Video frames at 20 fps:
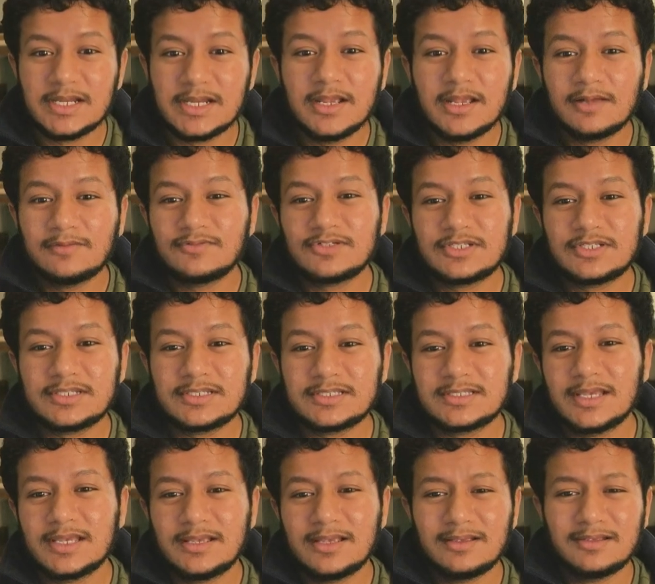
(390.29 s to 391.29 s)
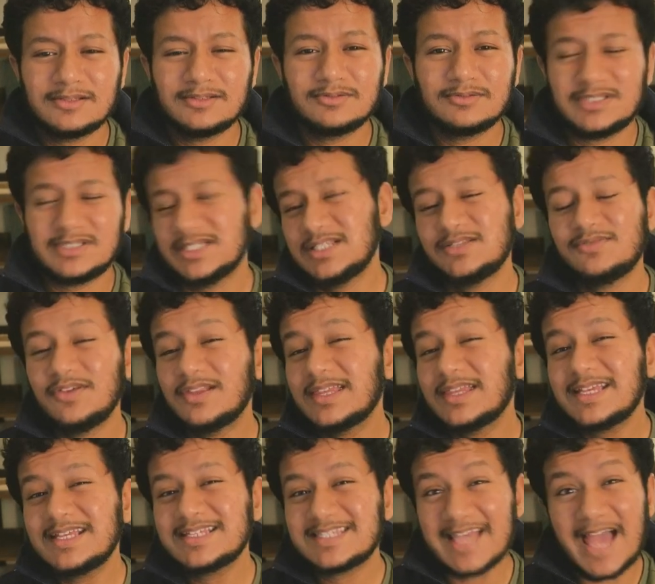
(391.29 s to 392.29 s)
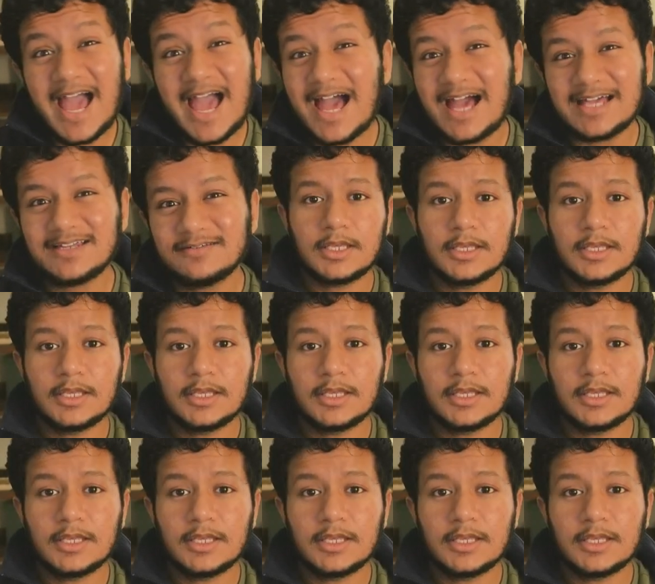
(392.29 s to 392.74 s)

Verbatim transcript: versus just feeling sad.